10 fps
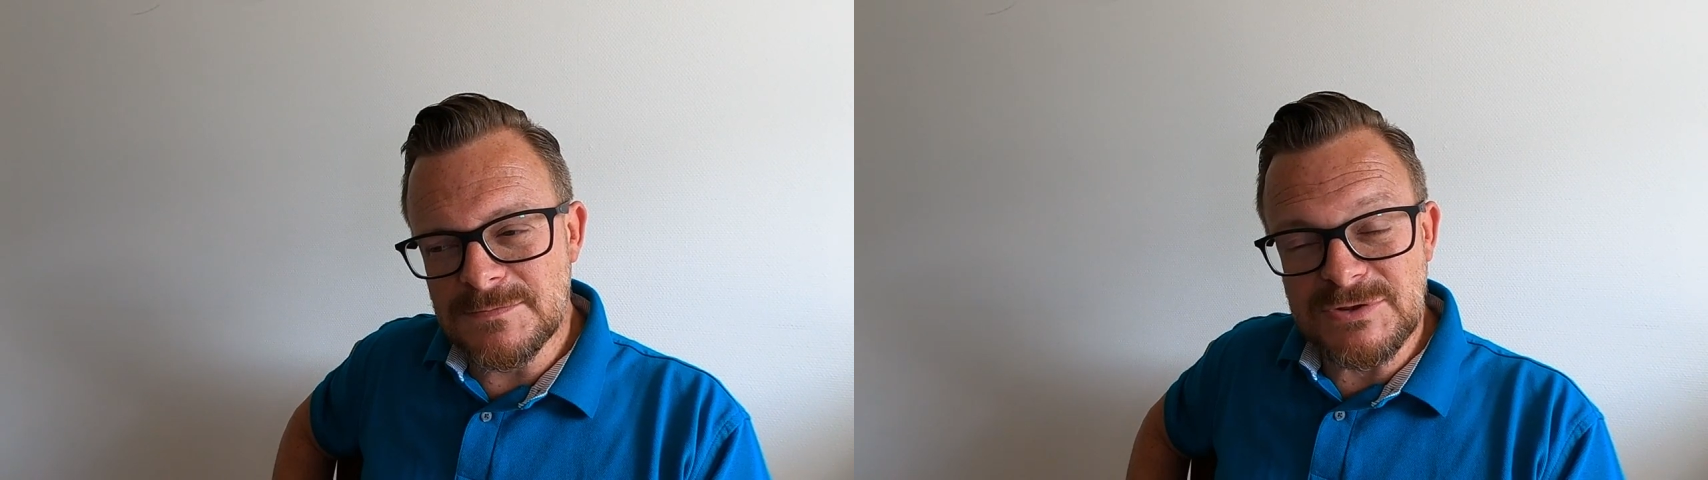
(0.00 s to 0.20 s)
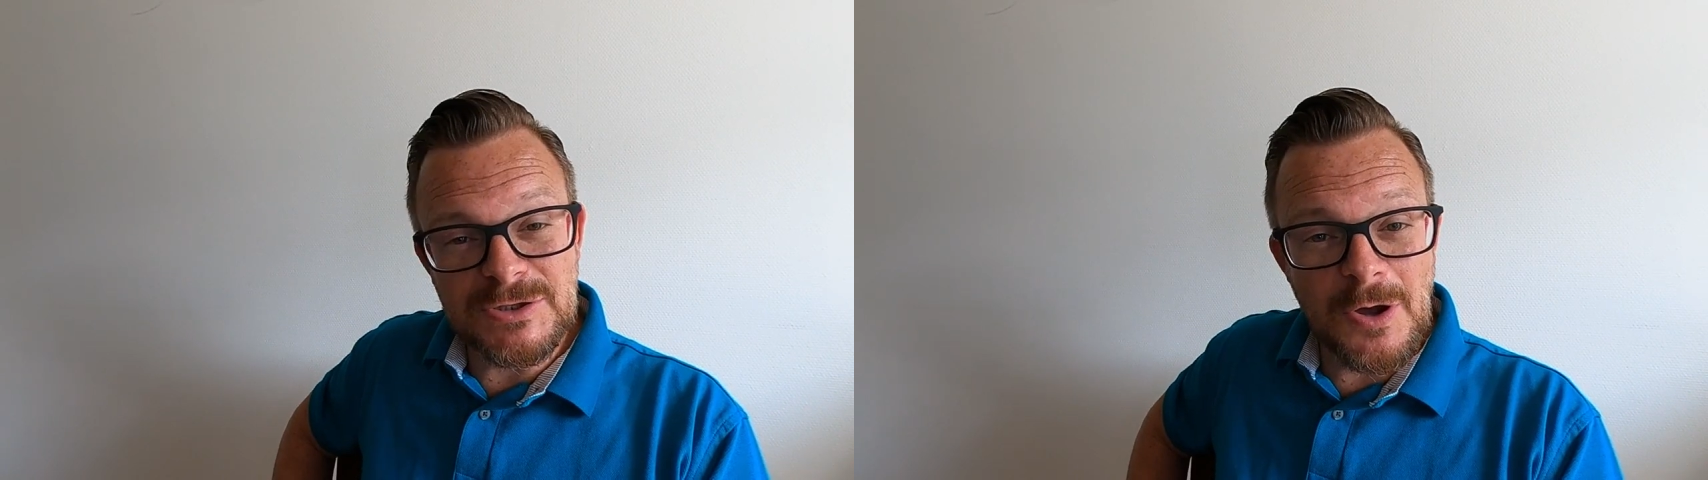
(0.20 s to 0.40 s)

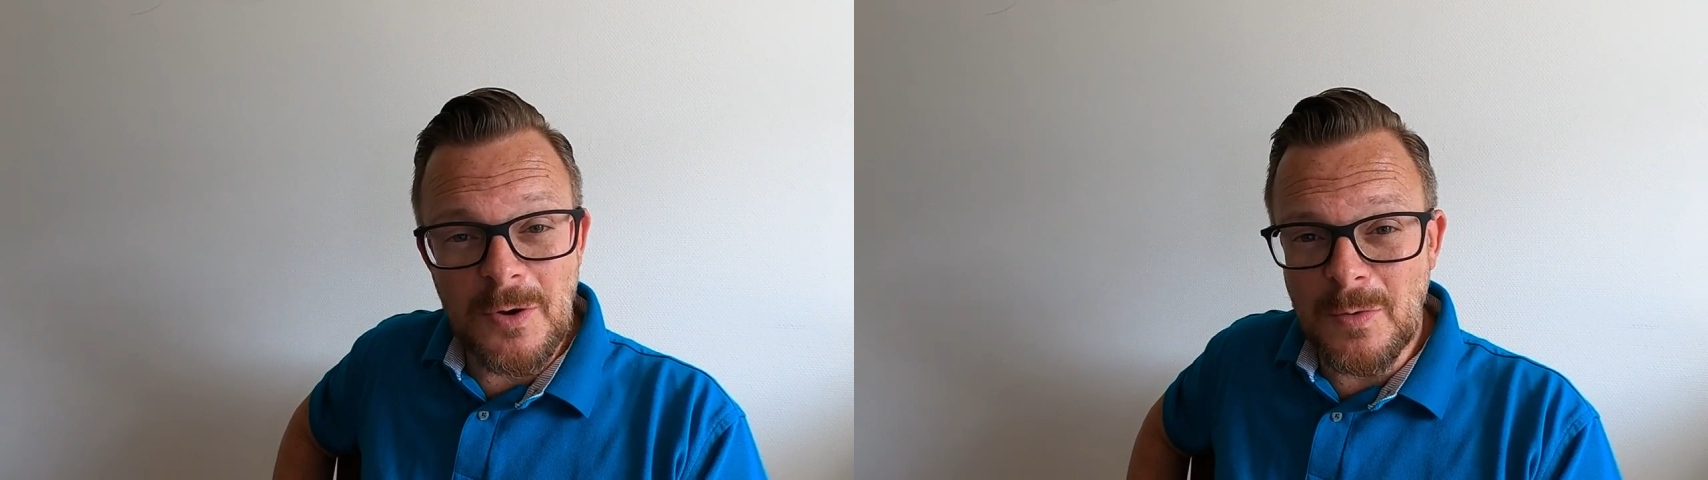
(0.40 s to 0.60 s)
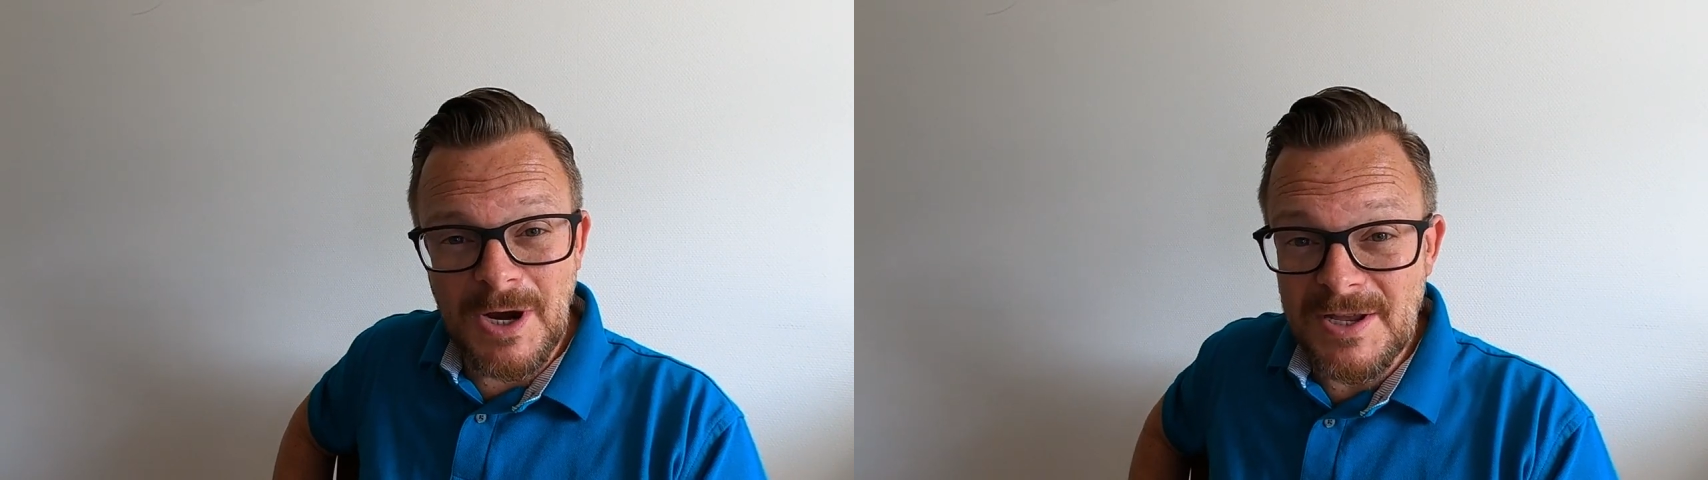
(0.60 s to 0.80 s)

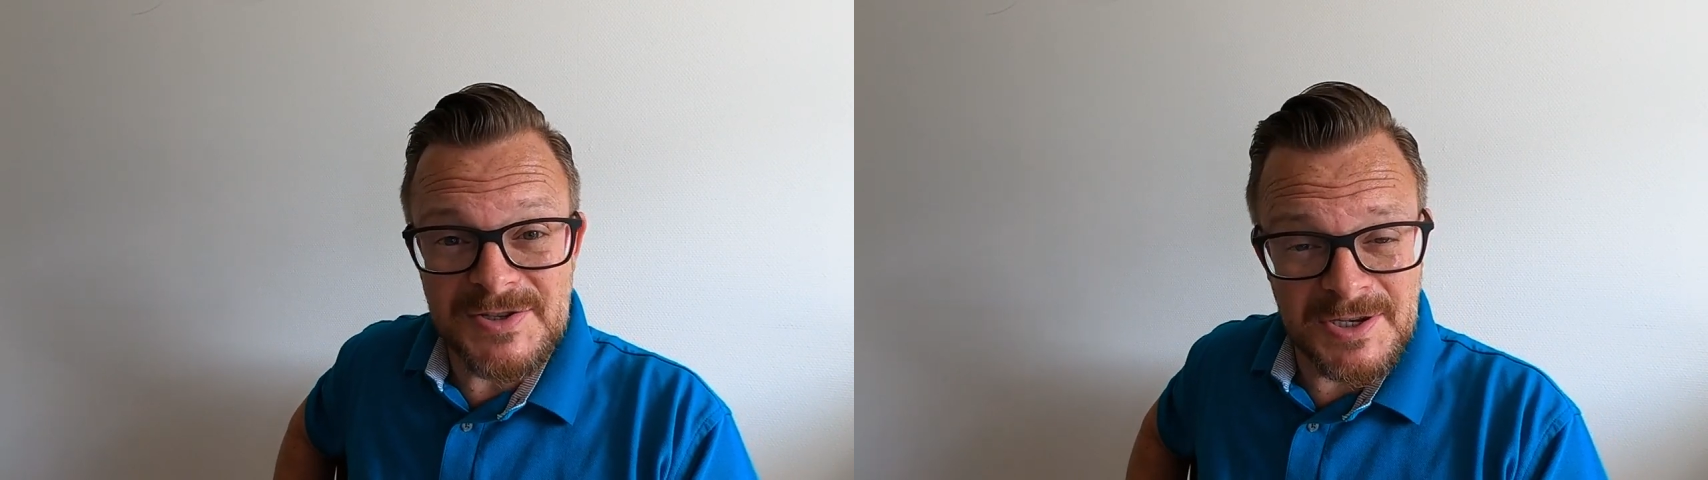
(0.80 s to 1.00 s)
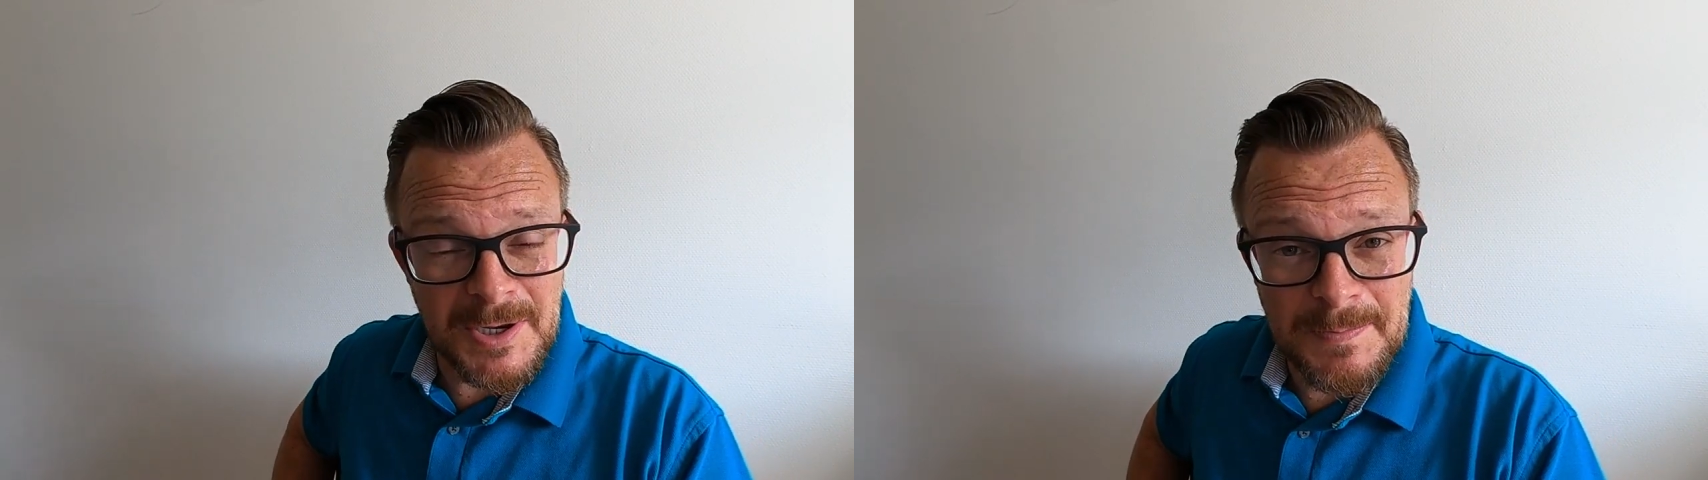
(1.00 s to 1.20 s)
So what
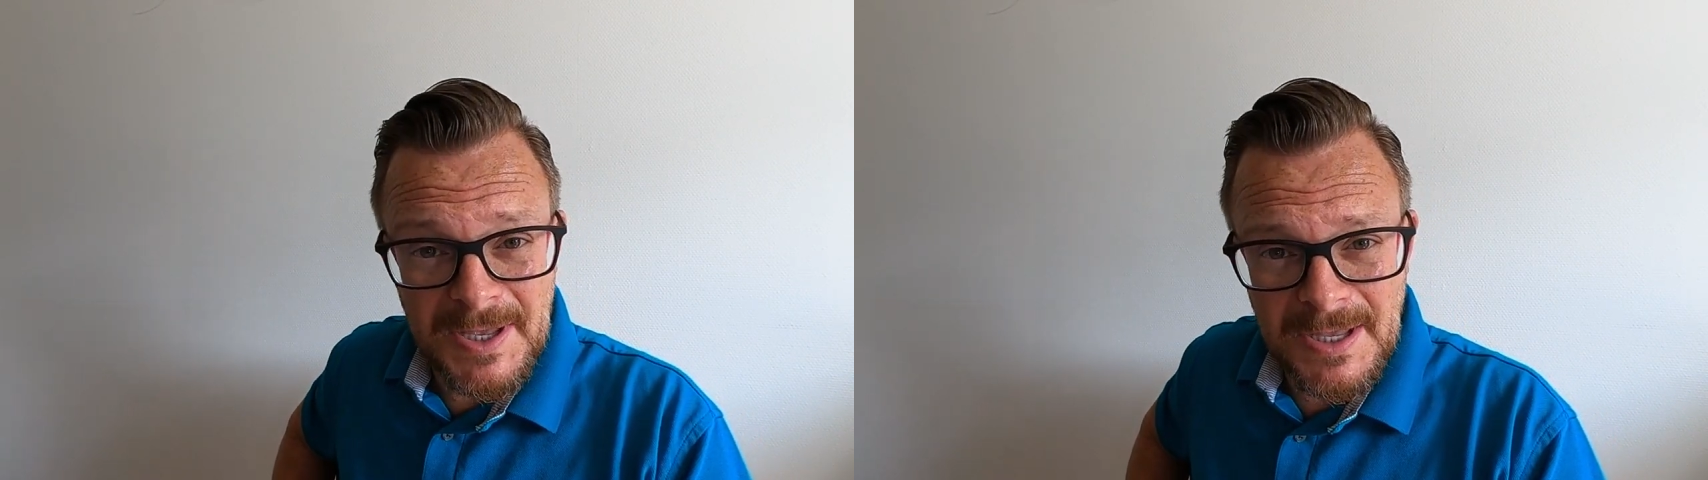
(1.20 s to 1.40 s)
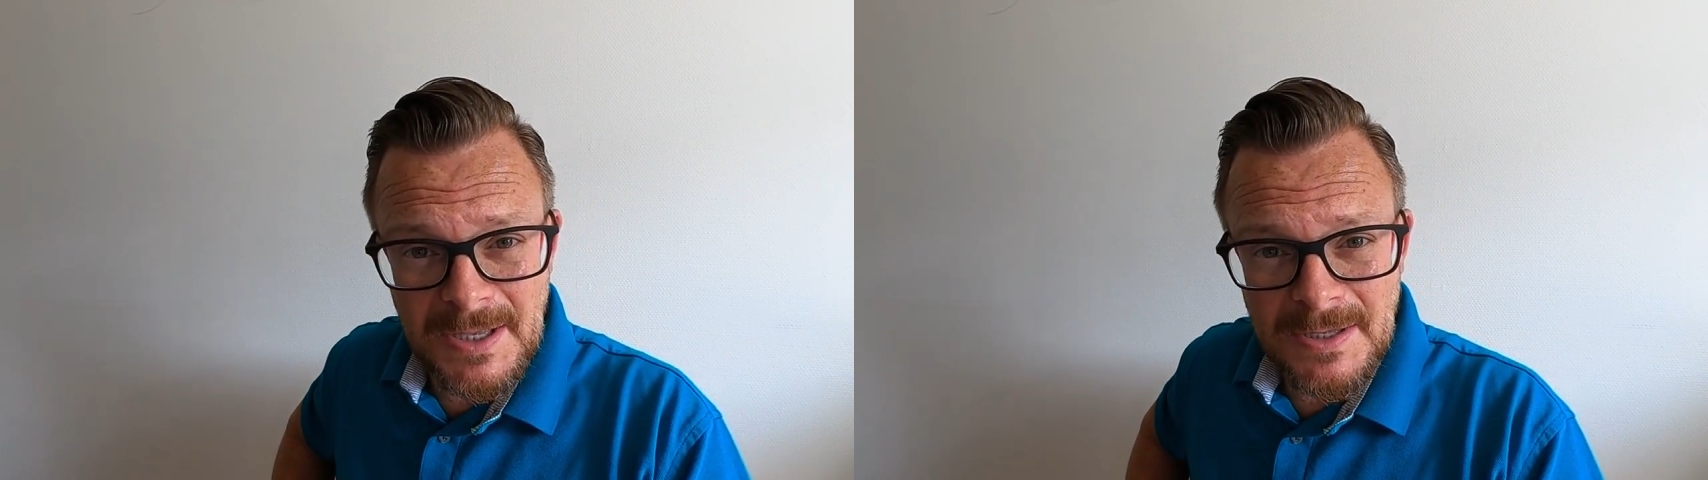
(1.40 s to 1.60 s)
else could it
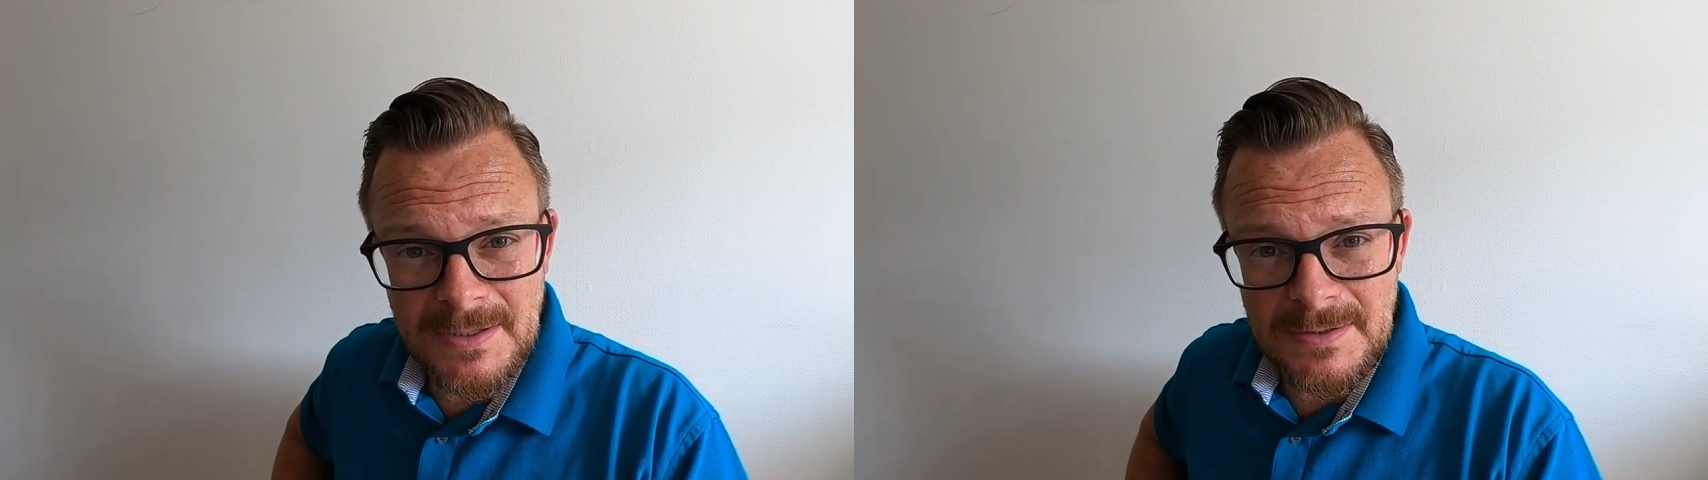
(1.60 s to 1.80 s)
be?